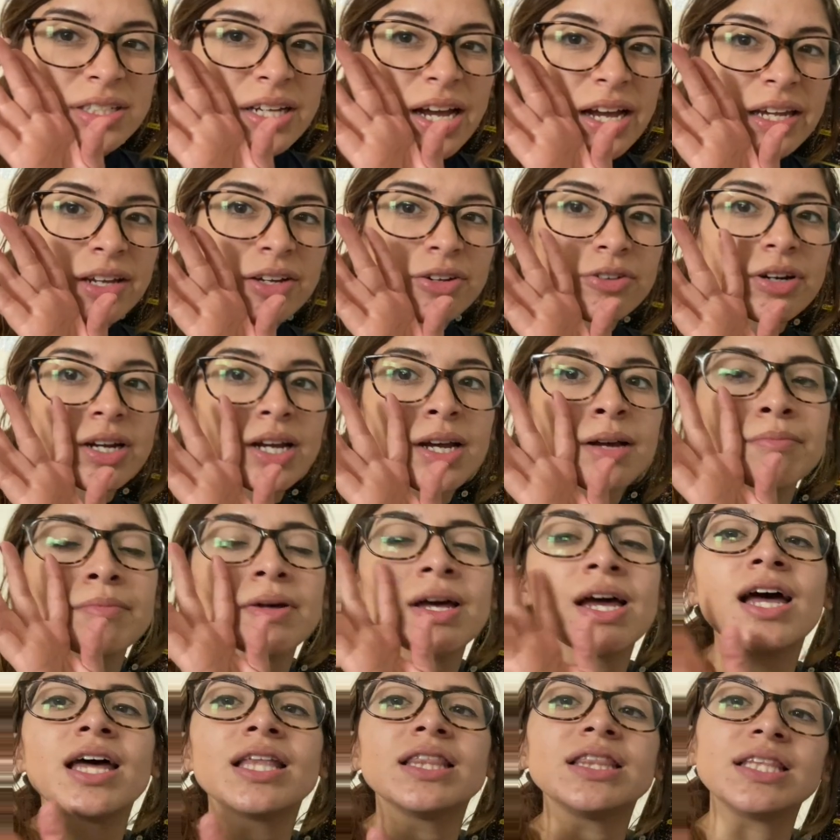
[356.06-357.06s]
diagram,
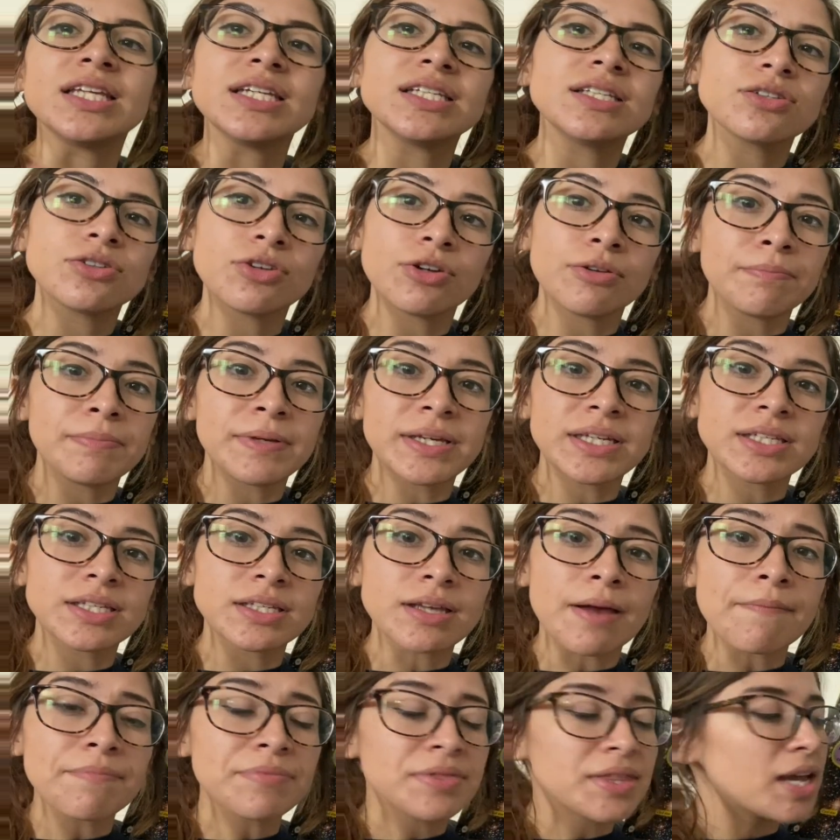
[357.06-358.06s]
this could be
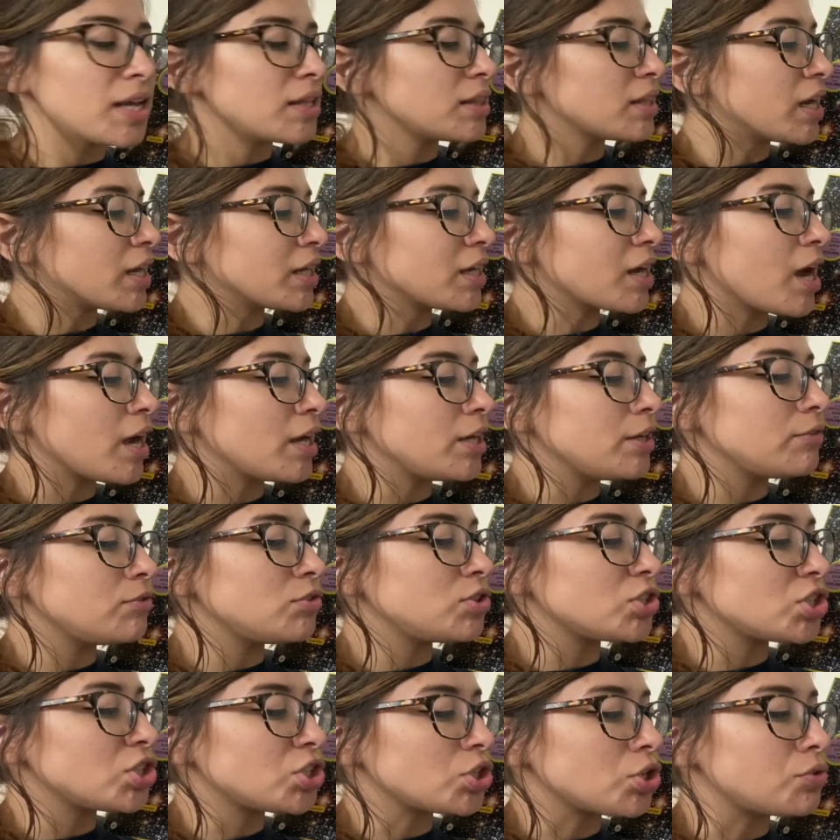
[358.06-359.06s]
something that kind of
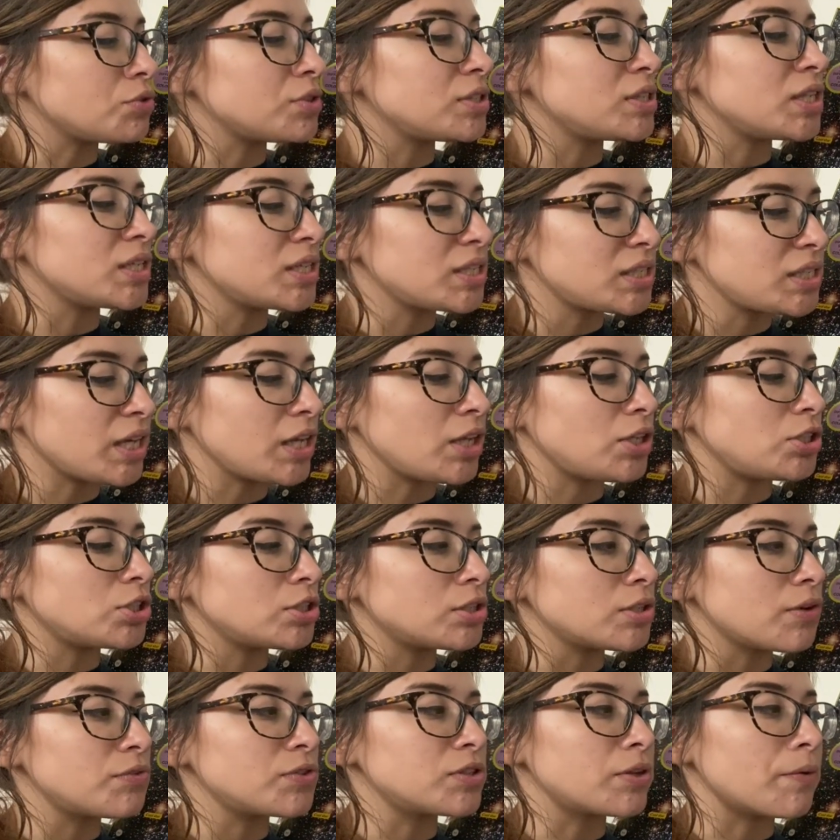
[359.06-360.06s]
just shows the stages of